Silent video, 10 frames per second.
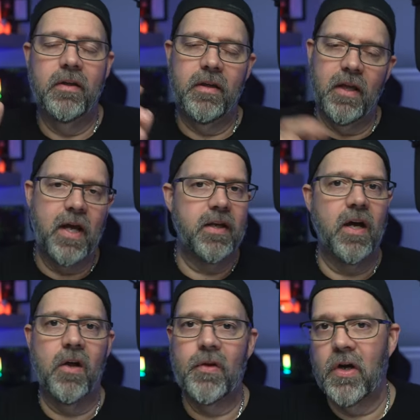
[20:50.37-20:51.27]
get on
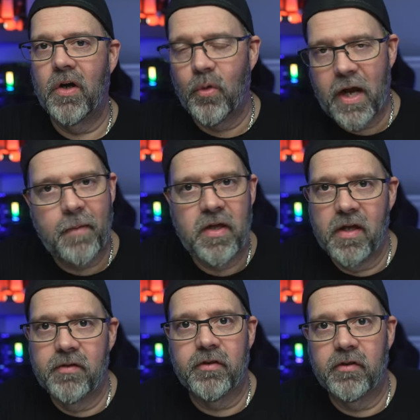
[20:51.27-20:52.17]
down there, grab
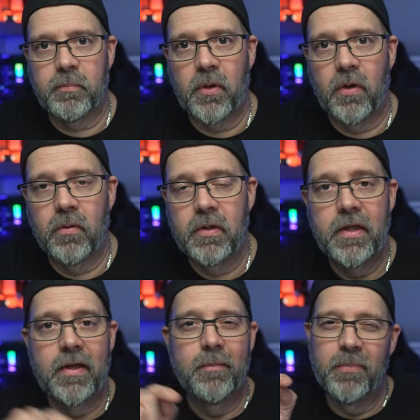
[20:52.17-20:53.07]
the A6 Pro.
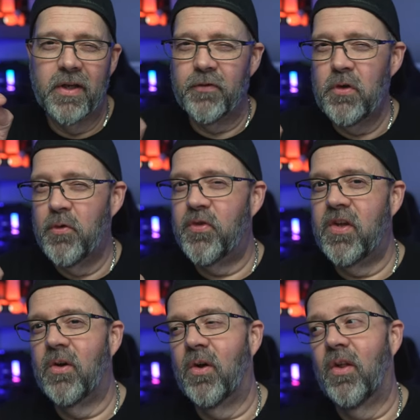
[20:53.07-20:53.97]
But if you
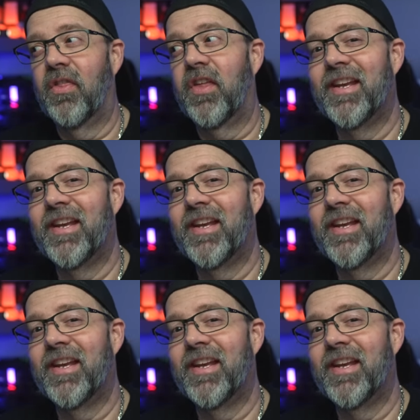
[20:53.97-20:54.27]
feel the